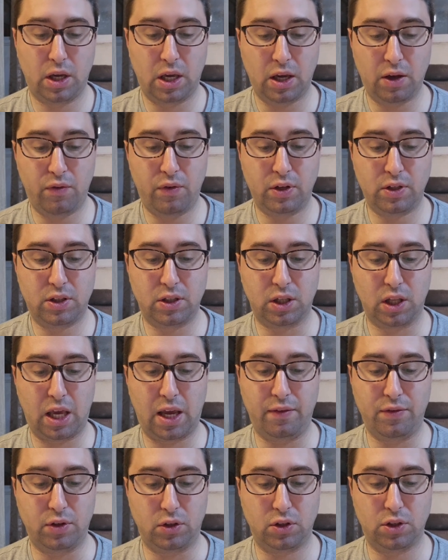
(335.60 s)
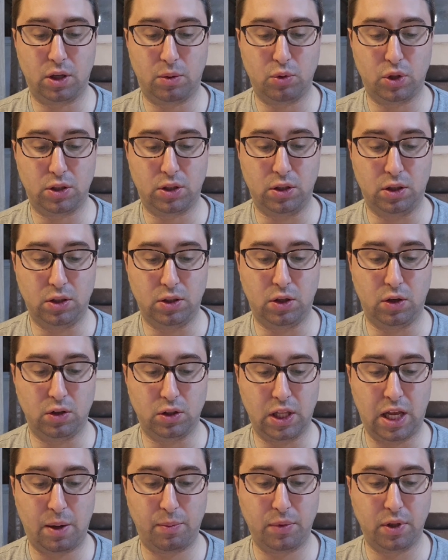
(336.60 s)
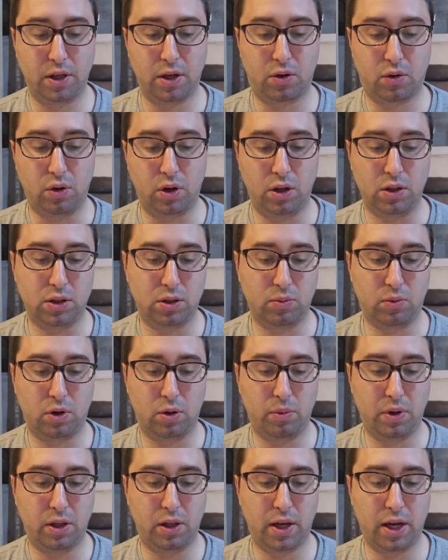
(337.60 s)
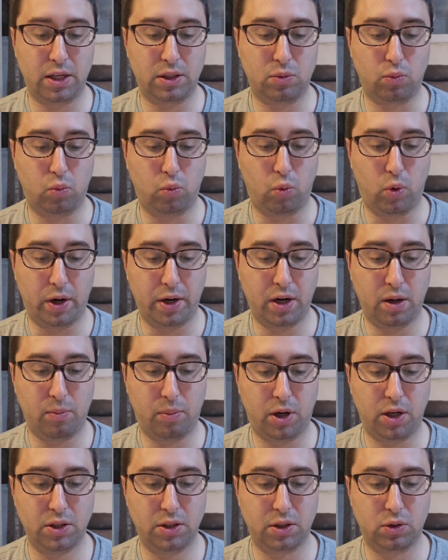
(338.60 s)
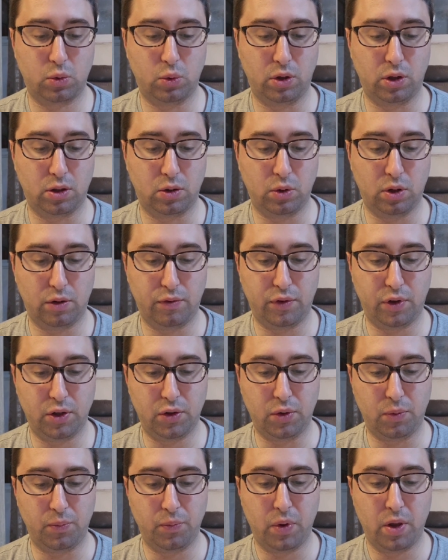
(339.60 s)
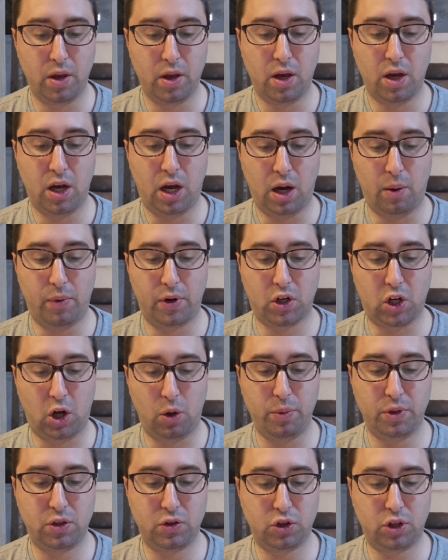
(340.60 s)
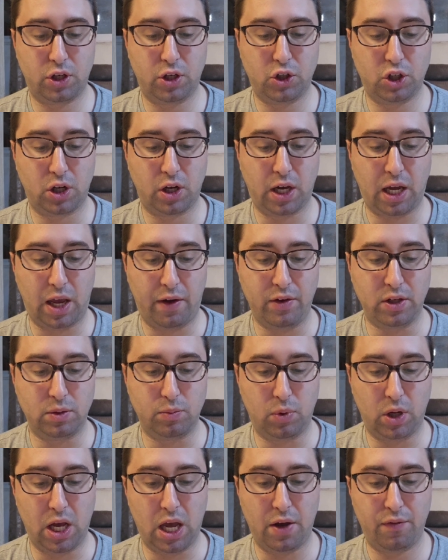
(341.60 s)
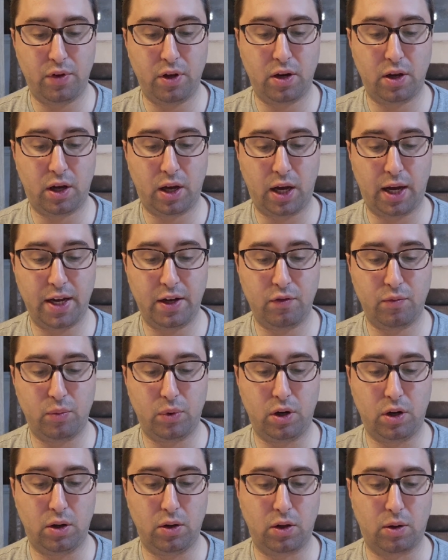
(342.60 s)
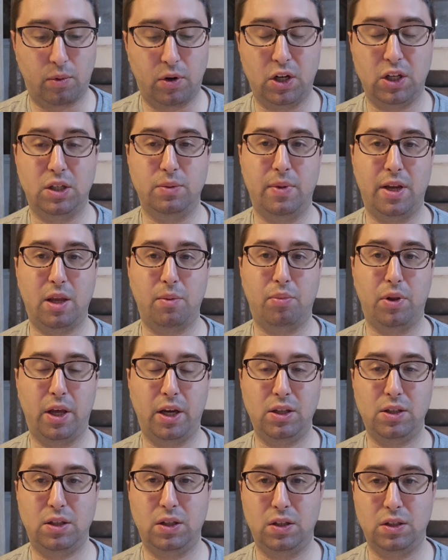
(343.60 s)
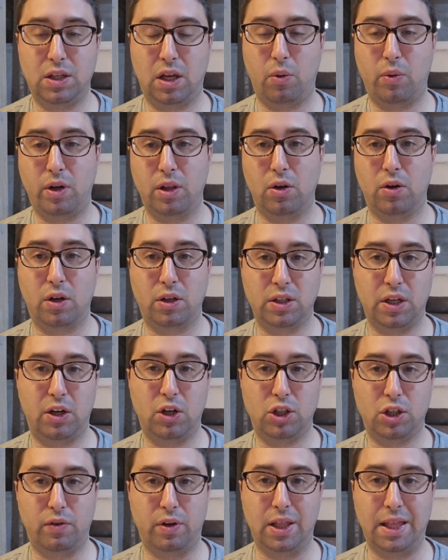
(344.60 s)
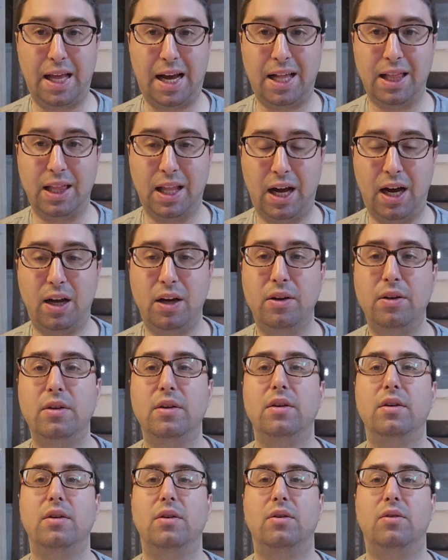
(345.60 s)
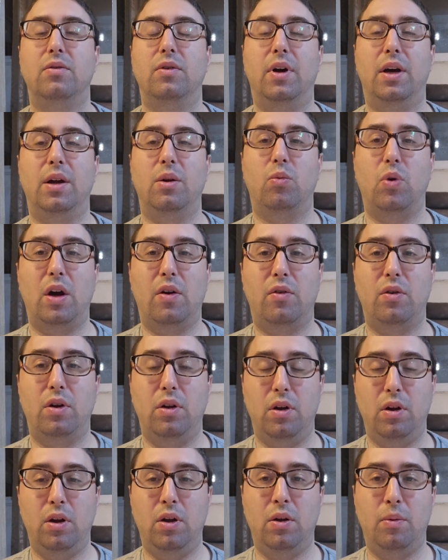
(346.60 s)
even slaves are subject in Israel. Lama likras. The Gemara immediately asks, why did the pasuk to include avodim? Amar kol isha chayev ba eved chayev The Gemara says many places that we learn exertion of lala, right? Wherever